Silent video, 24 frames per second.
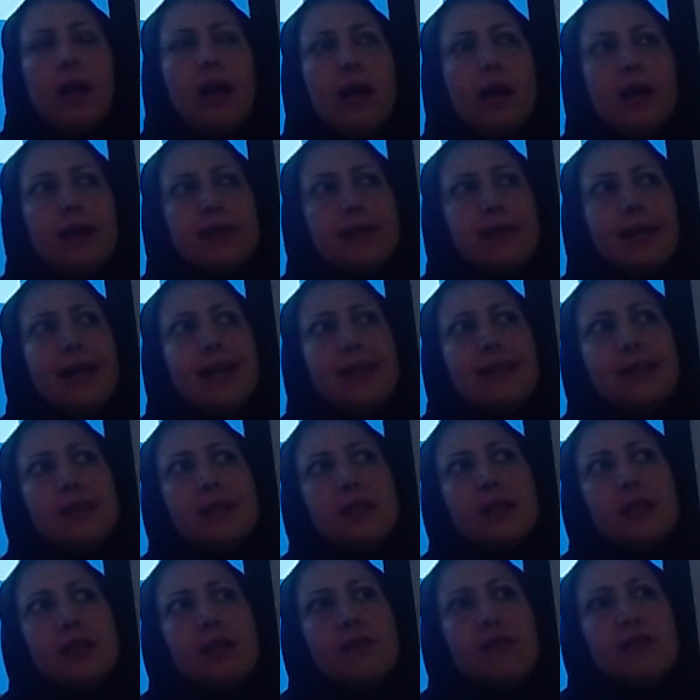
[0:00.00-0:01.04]
that
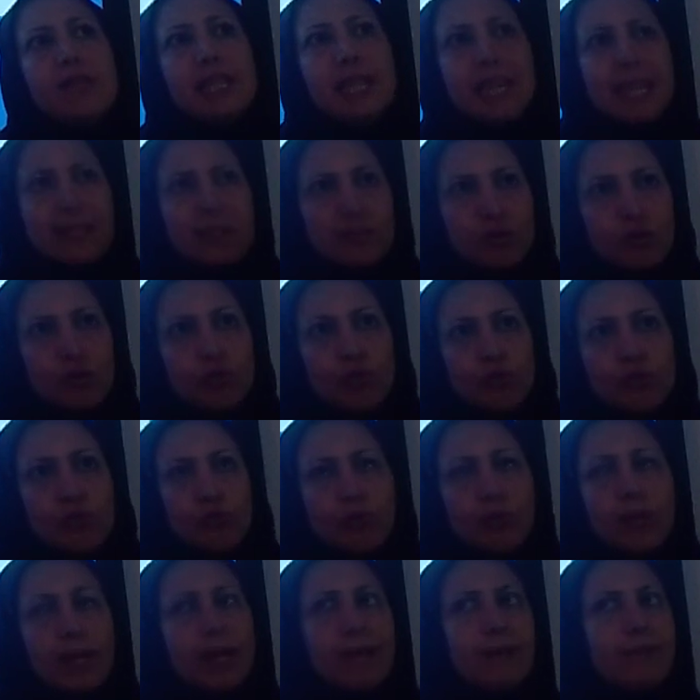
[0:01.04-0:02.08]
we can
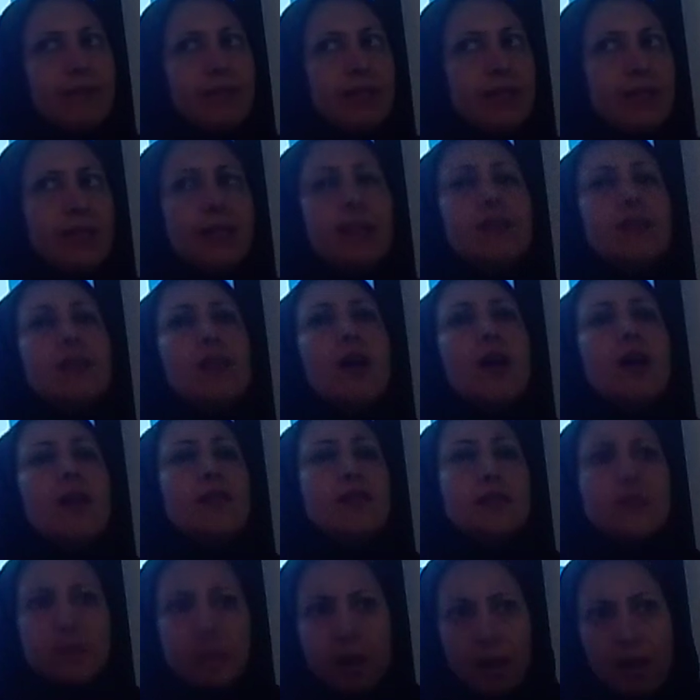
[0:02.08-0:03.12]
do, and we can
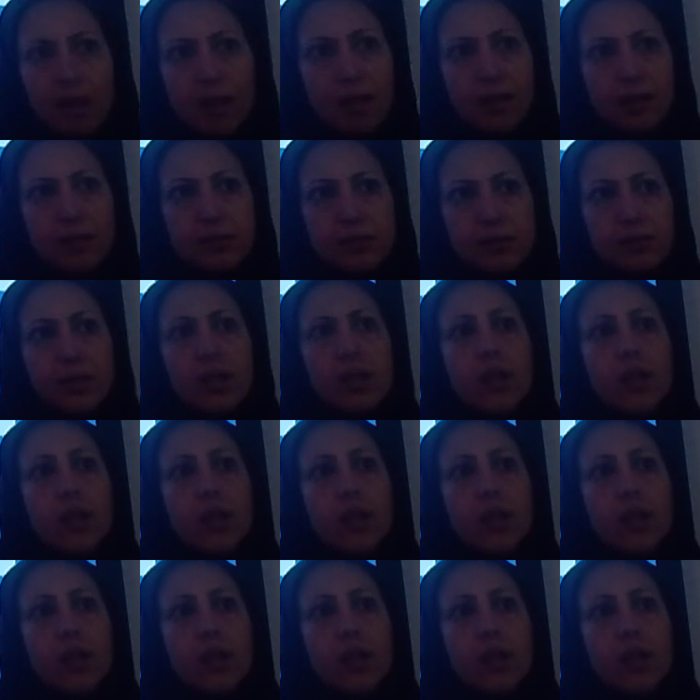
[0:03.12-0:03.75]
consult